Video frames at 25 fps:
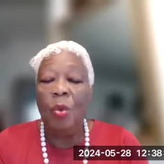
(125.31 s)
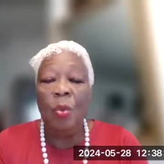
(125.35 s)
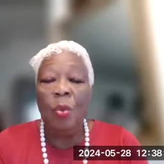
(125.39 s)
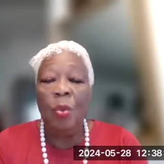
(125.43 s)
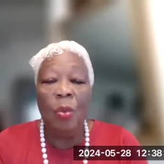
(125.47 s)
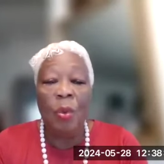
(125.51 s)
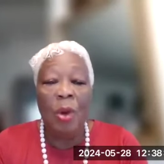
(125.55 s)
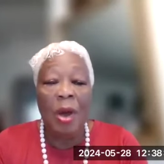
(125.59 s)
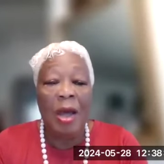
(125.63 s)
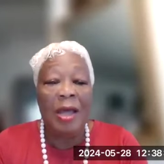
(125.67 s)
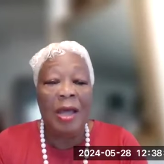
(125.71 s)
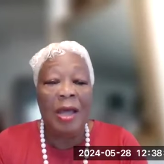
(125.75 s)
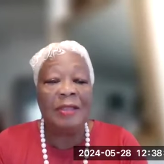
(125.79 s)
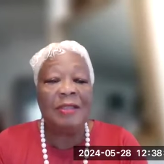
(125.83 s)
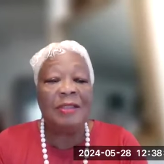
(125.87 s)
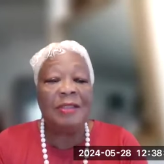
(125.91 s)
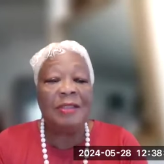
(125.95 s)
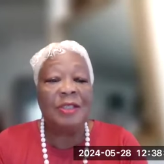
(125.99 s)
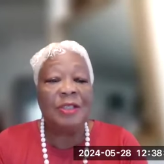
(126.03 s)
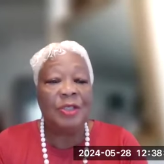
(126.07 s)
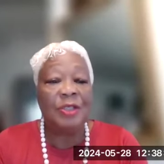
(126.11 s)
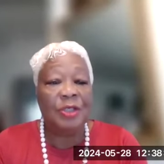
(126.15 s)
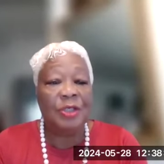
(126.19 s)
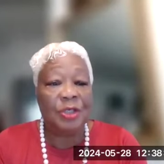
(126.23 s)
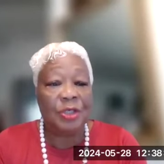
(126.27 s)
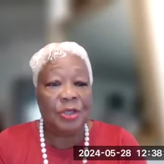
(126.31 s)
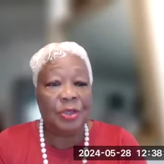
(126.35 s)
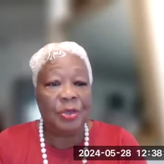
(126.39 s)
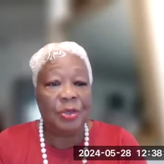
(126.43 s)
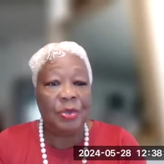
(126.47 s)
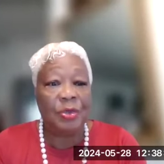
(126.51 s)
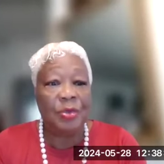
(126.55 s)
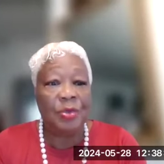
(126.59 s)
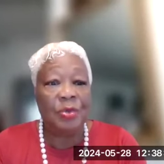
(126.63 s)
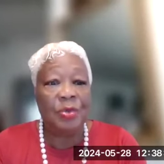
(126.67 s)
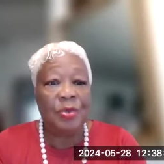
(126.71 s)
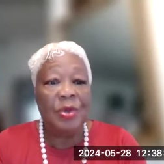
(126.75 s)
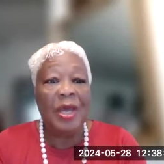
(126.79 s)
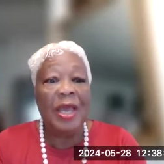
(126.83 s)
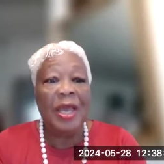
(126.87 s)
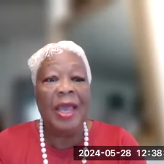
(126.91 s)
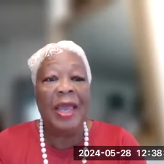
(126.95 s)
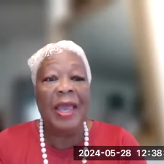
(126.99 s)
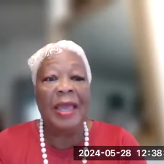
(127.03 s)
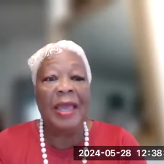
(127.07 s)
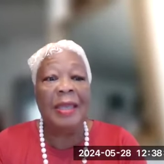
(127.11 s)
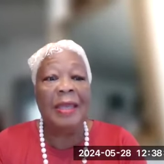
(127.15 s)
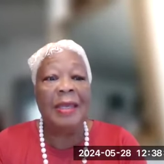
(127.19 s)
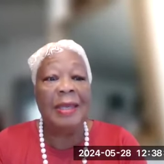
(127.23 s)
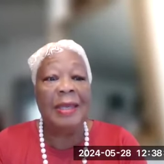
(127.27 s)
want to do
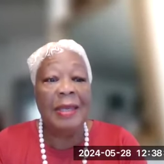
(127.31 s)
a